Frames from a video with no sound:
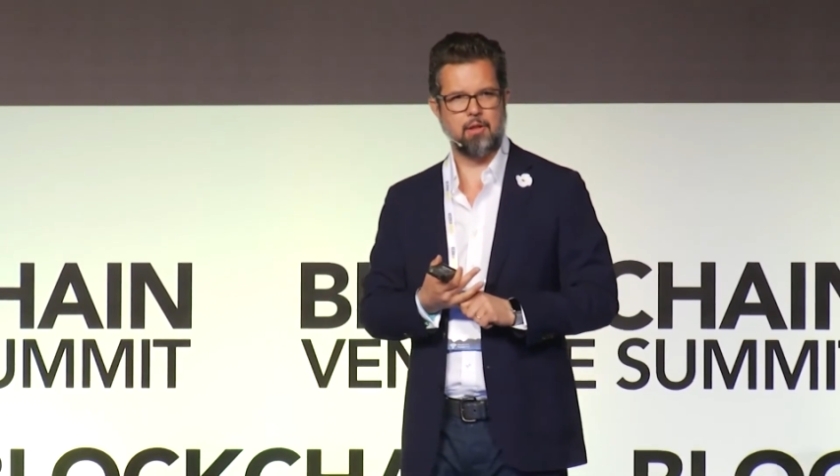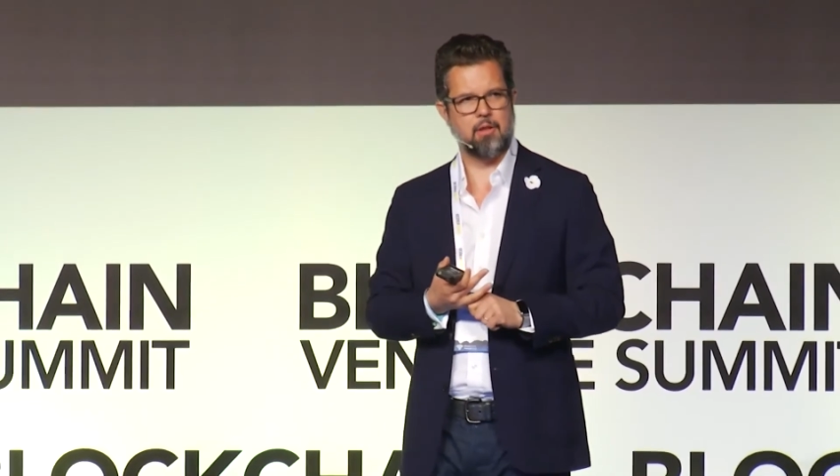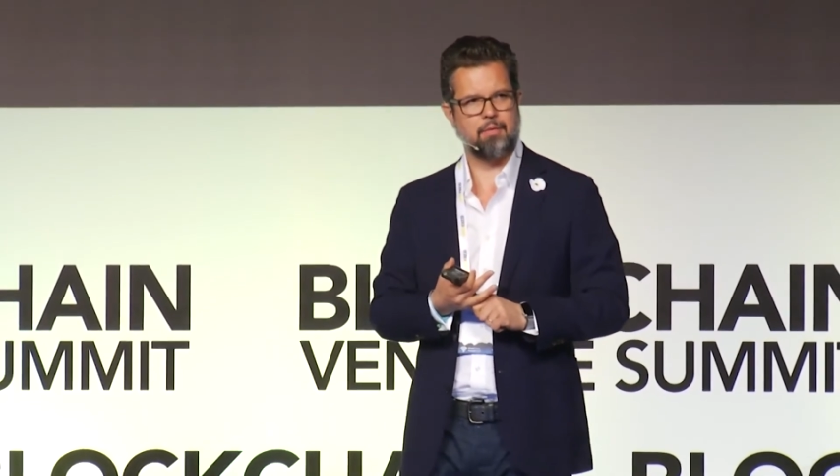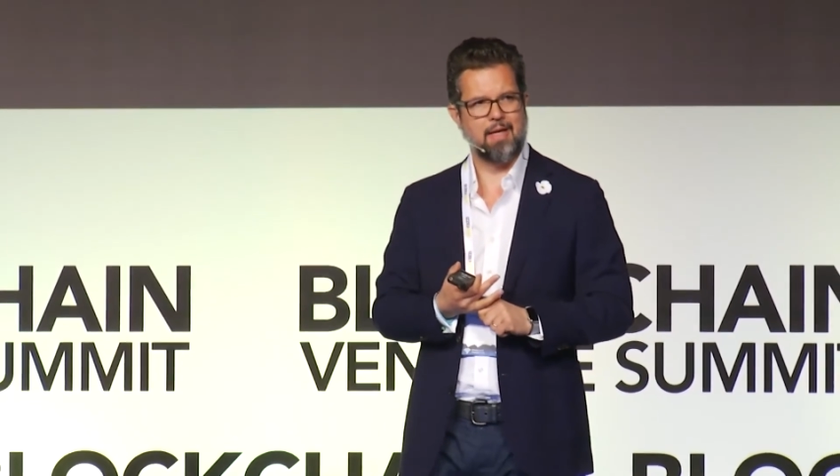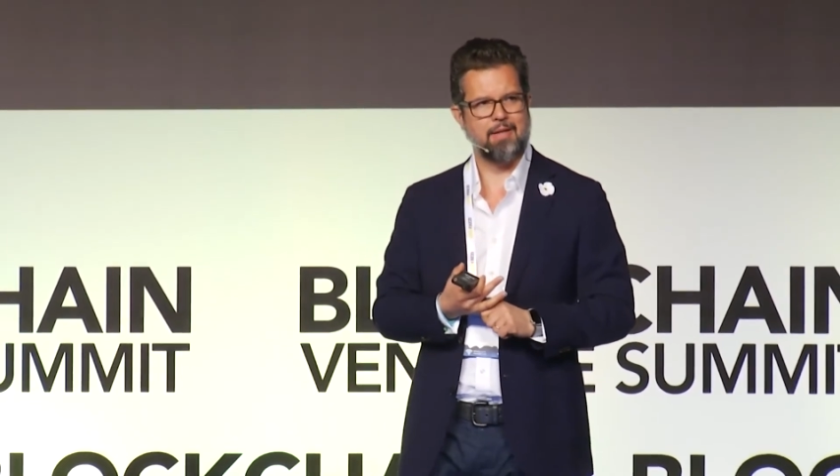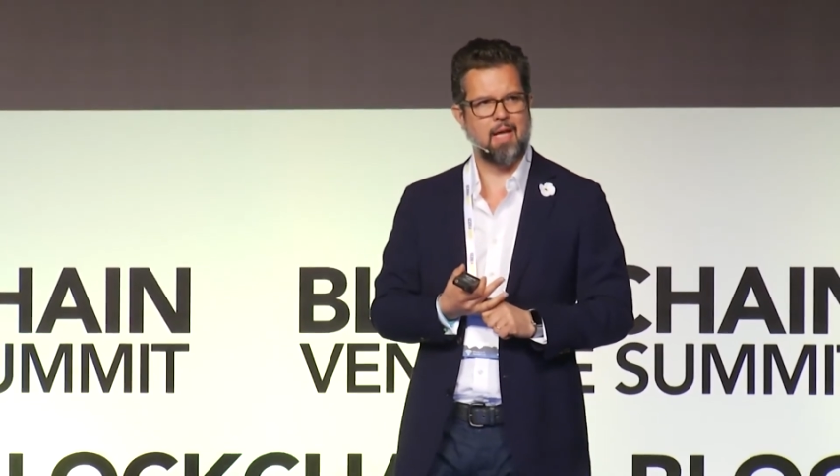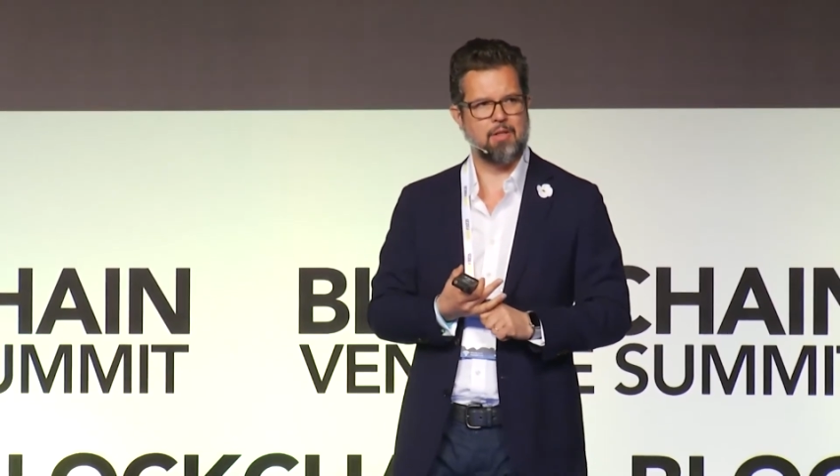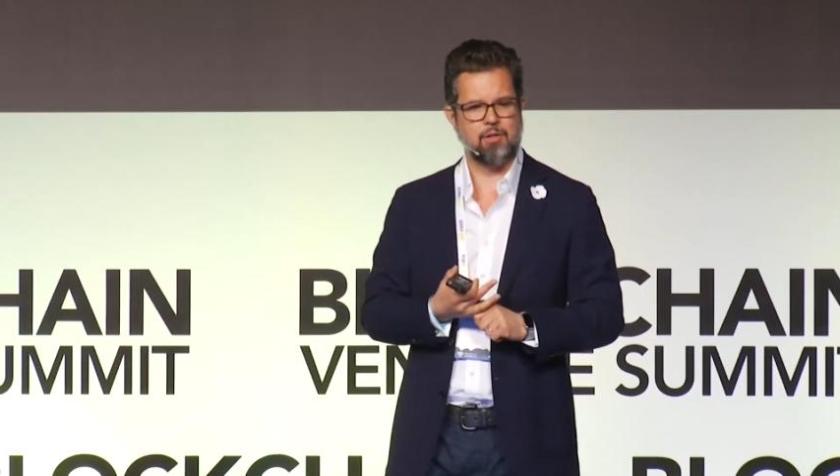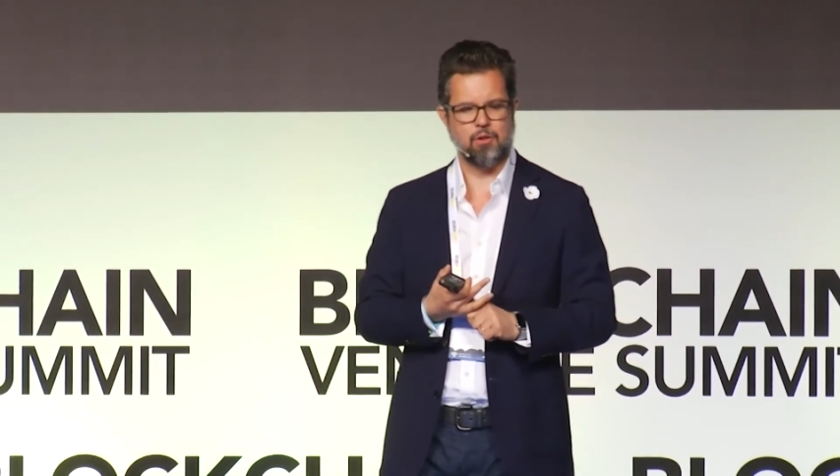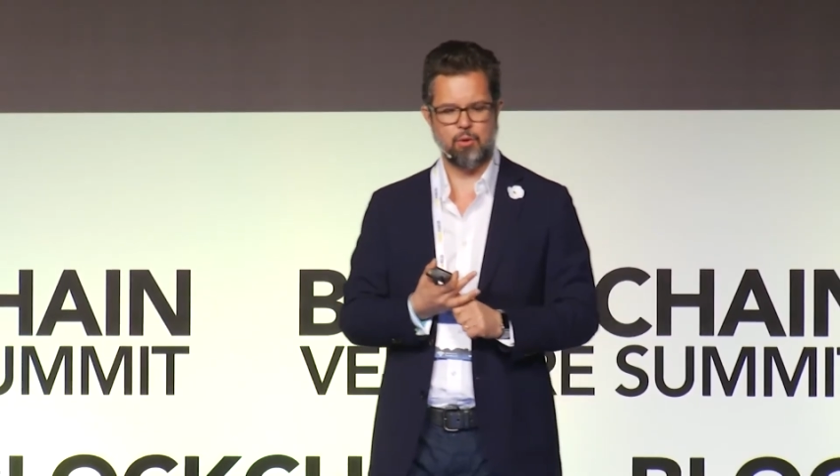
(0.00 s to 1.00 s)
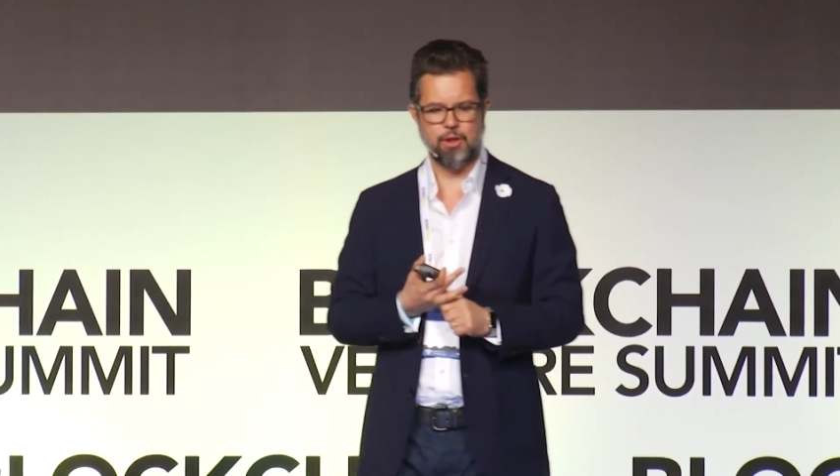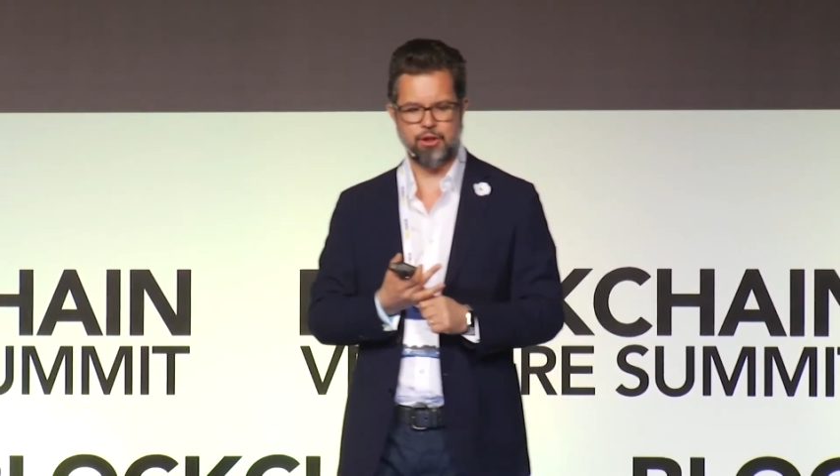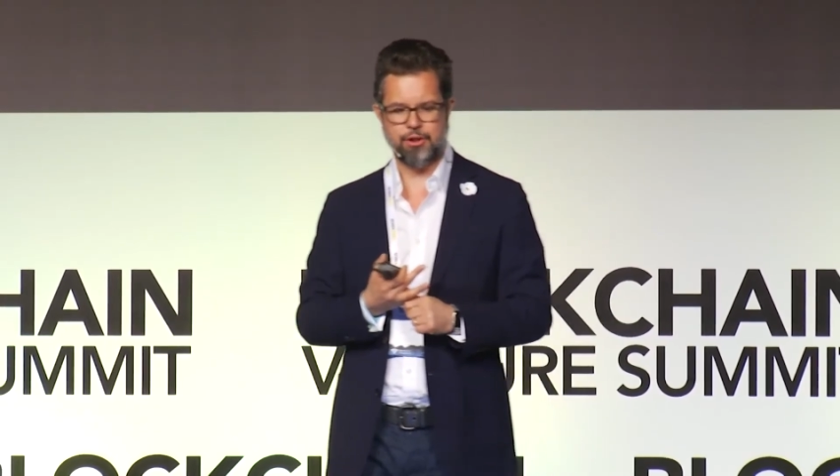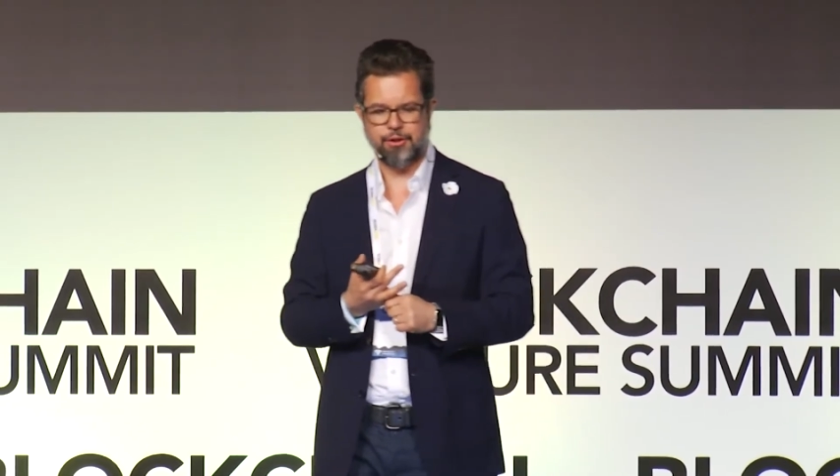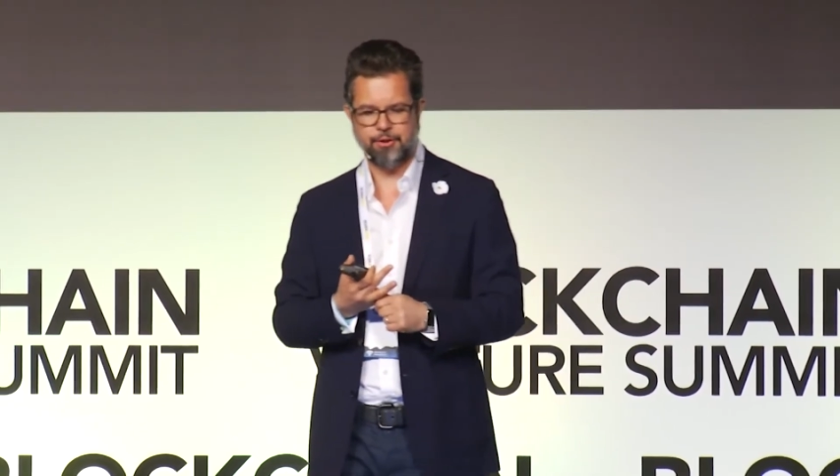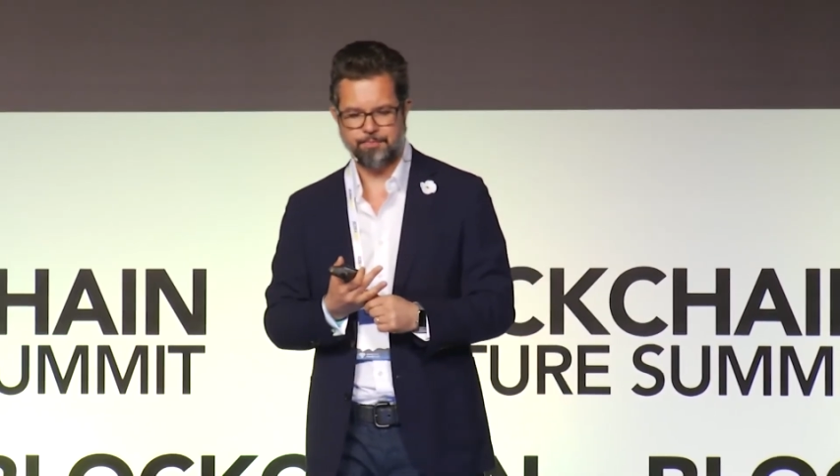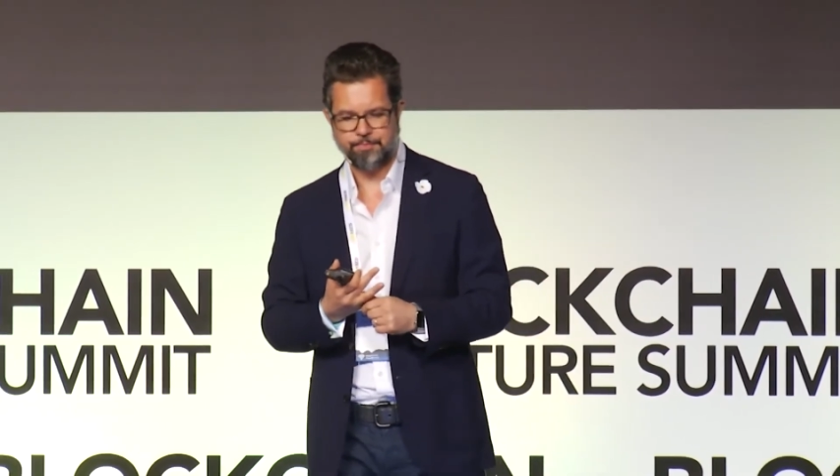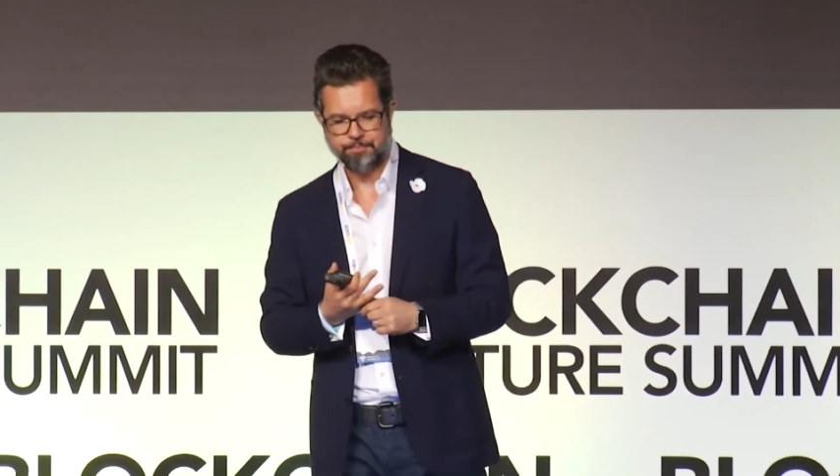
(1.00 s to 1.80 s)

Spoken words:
lot of unanswered questions.